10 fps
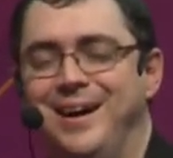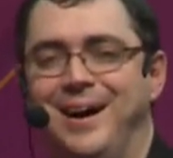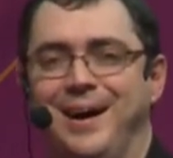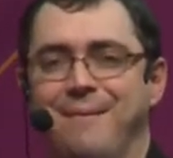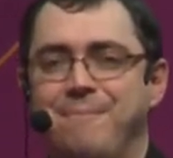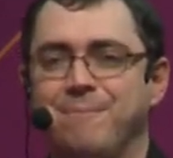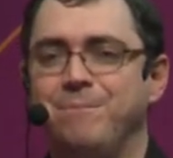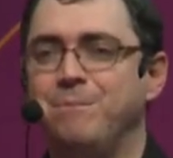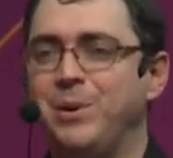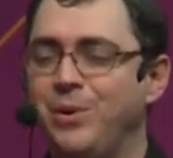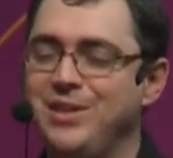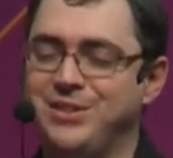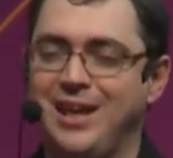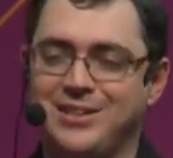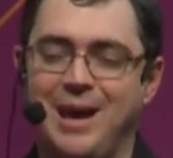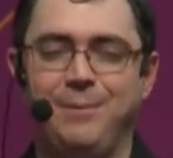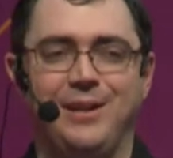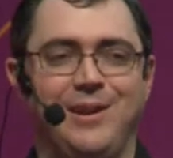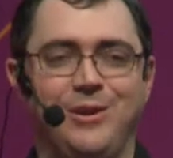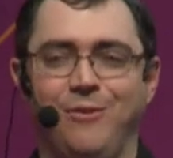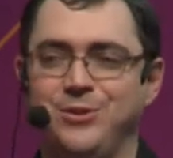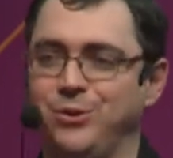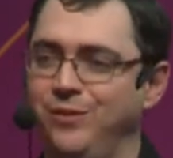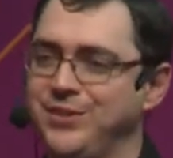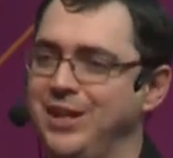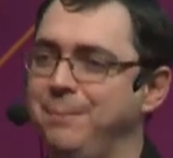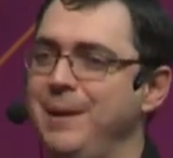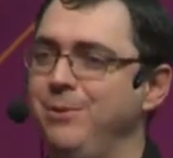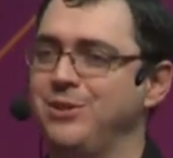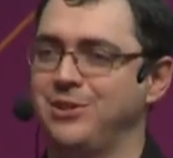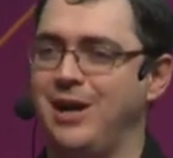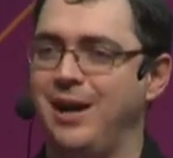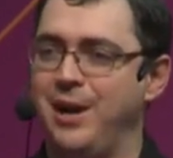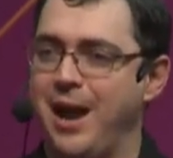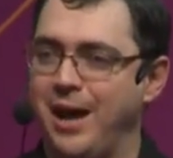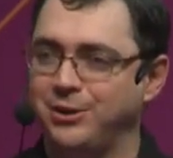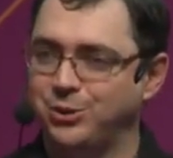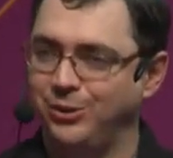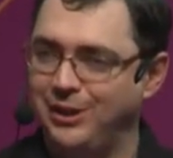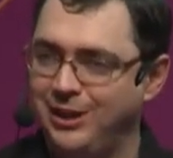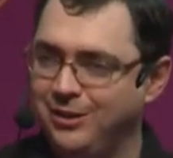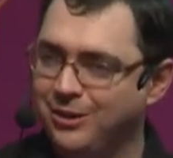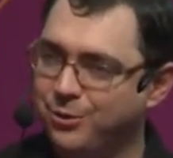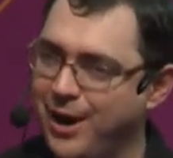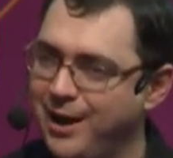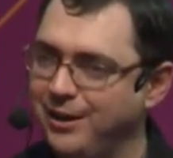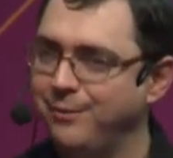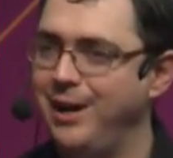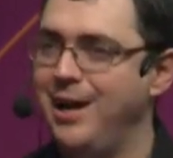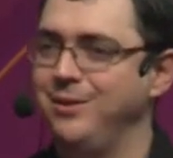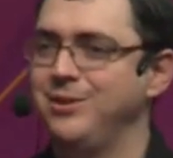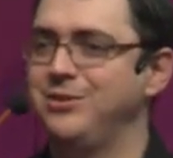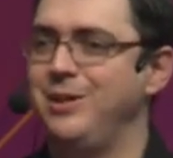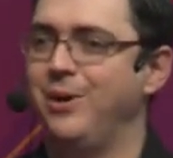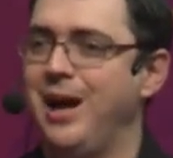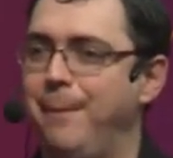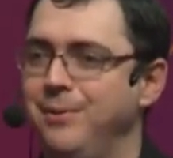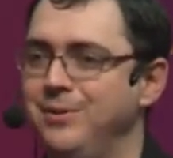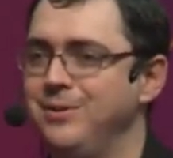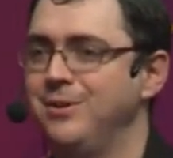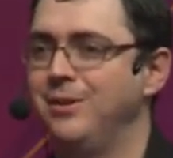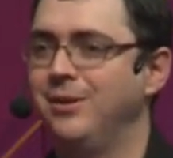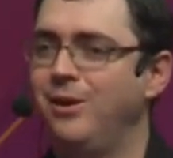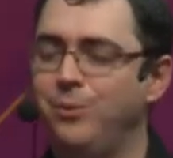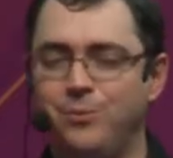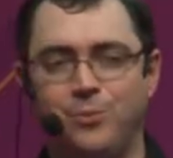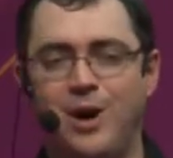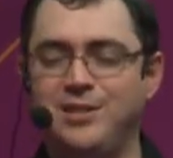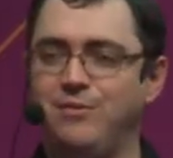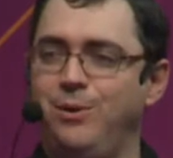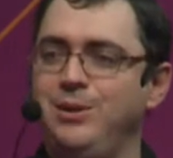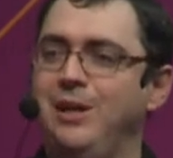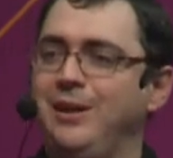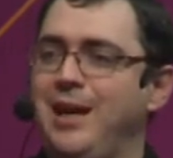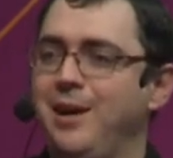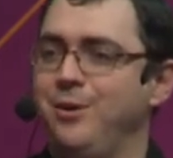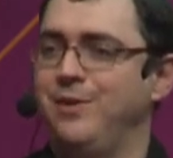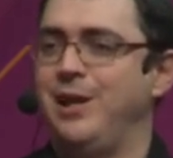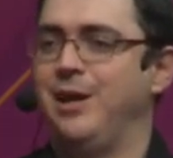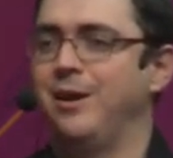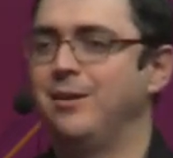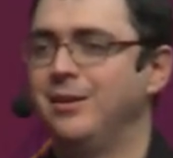Um, but when this starts happening around the office, all of a sudden people just start naturally crowding around to see what happens. Oh, why is everyone yelling out over here?